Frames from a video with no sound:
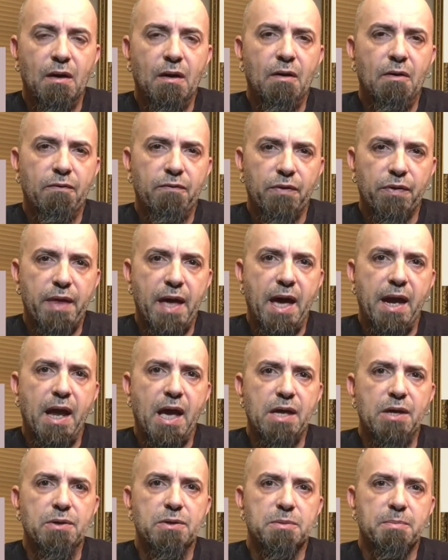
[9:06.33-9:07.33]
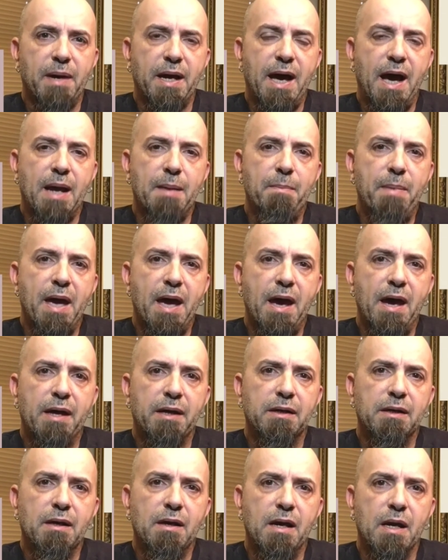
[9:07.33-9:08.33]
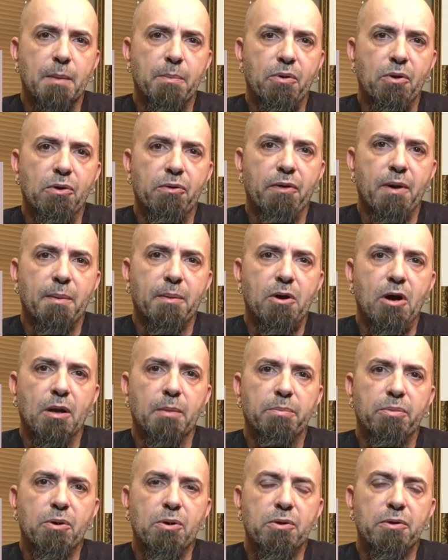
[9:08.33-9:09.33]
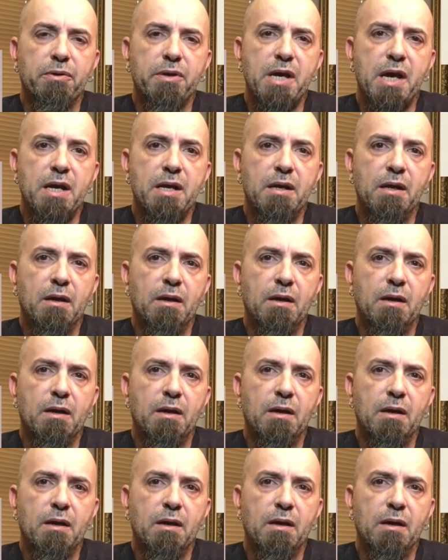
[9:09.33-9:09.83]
For that, I use my iPad and a program called Procreate.